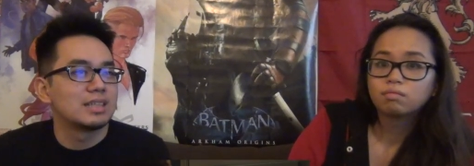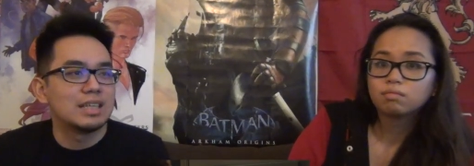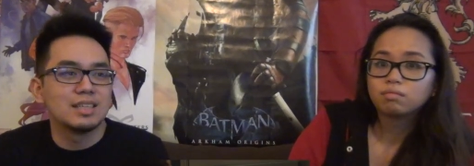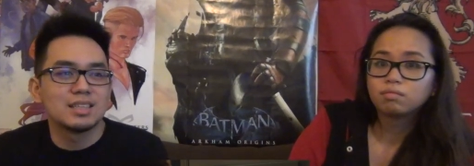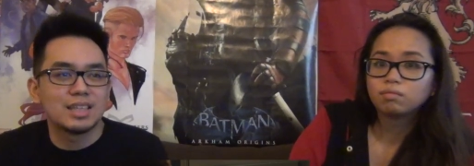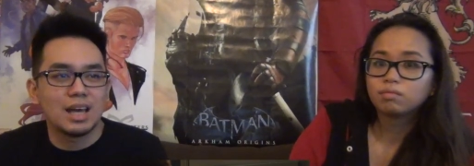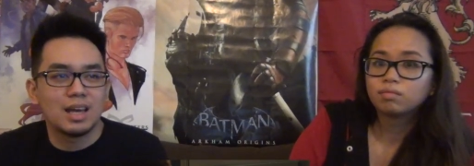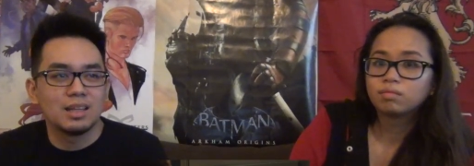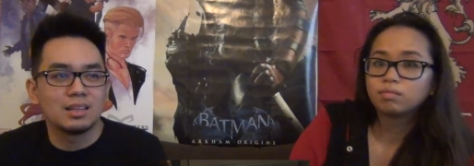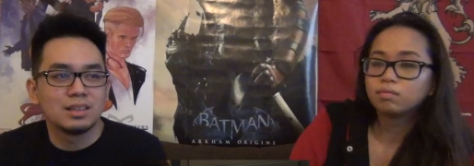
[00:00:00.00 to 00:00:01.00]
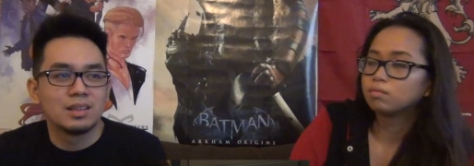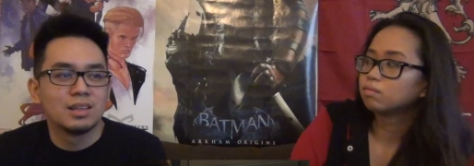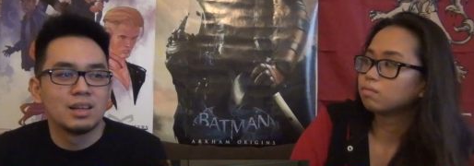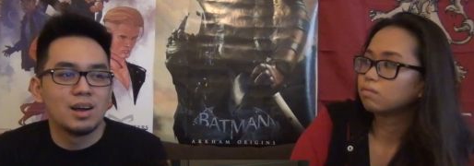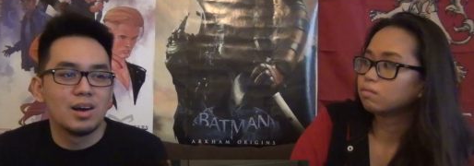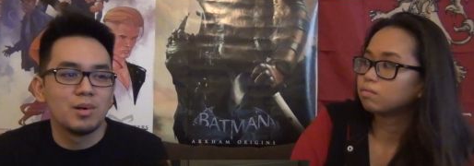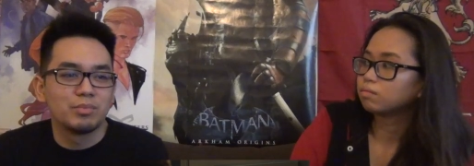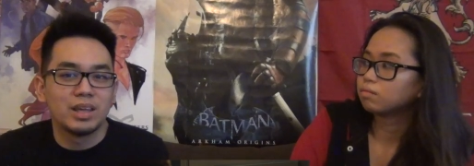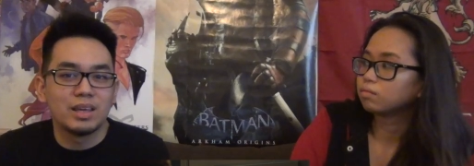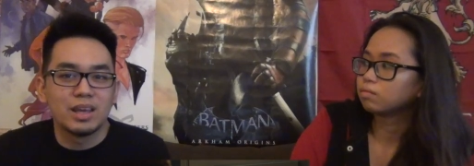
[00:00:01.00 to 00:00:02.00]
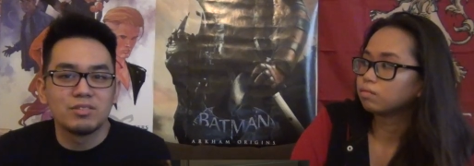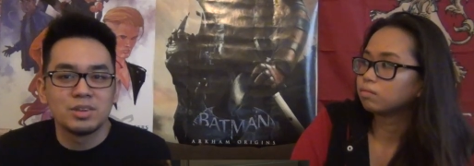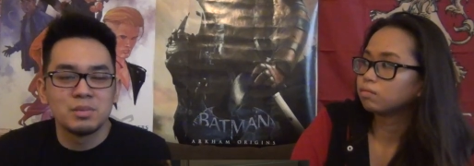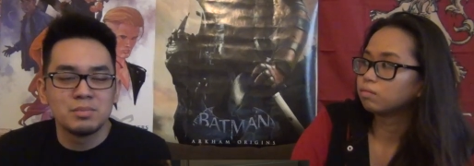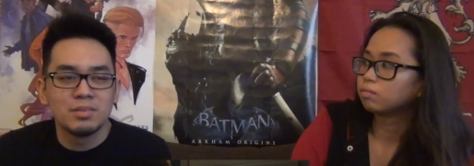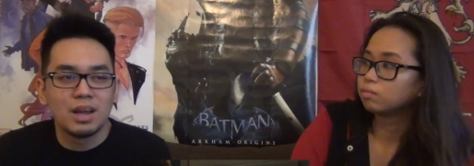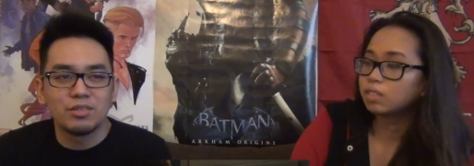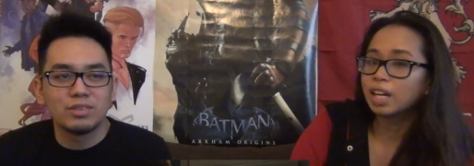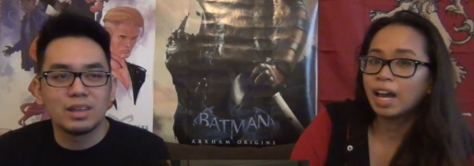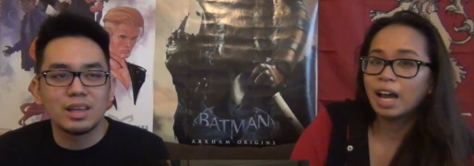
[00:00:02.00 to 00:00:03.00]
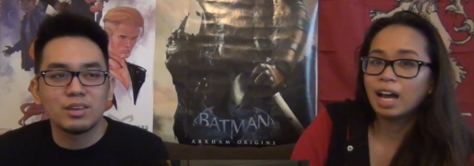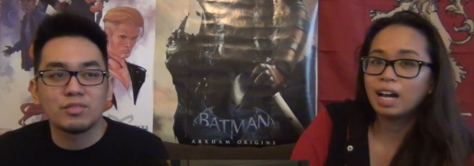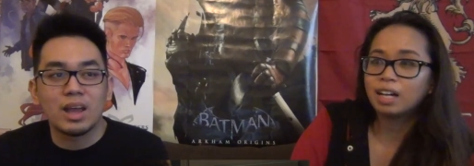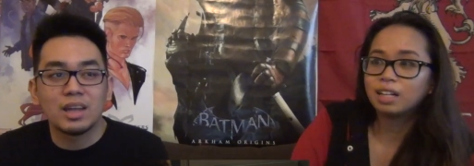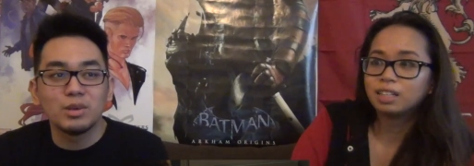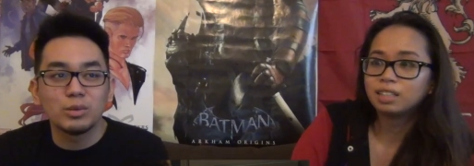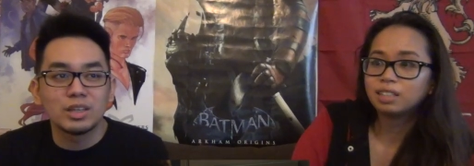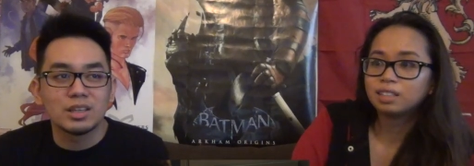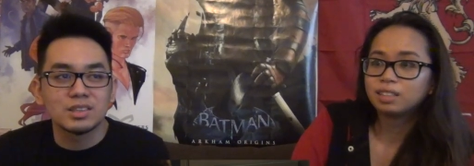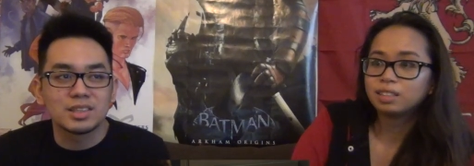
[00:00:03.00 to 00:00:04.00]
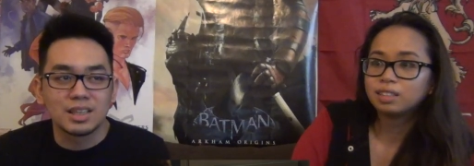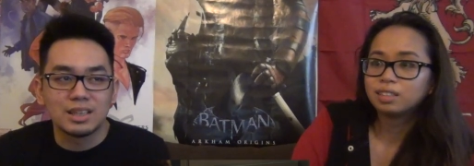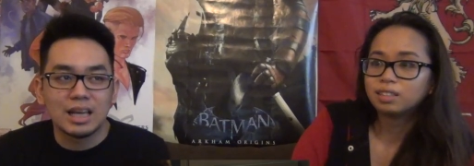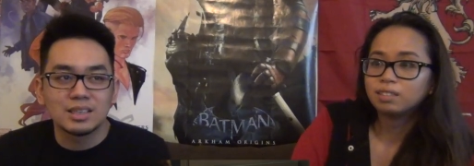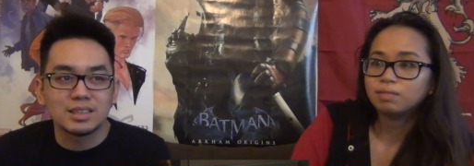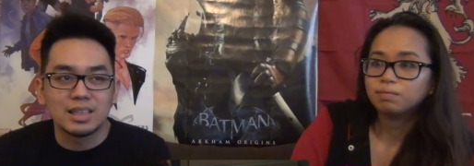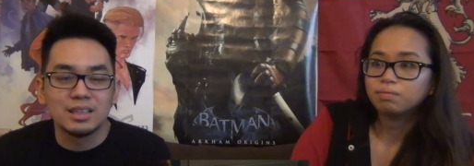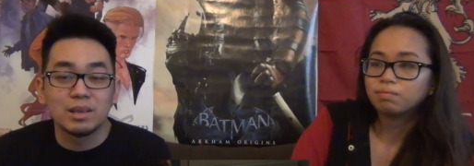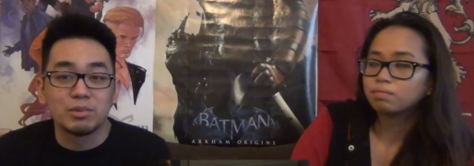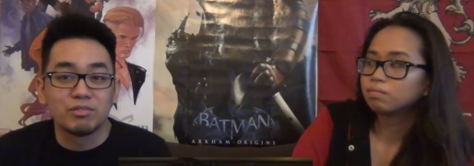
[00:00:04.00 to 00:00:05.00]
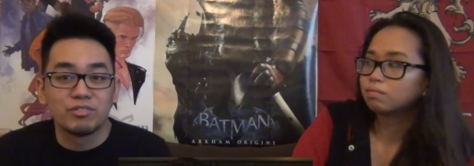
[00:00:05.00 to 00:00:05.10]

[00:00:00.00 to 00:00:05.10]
Speaker 1: scenes that um, they gave him, I feel yeah. like if anyone else did that scene, they would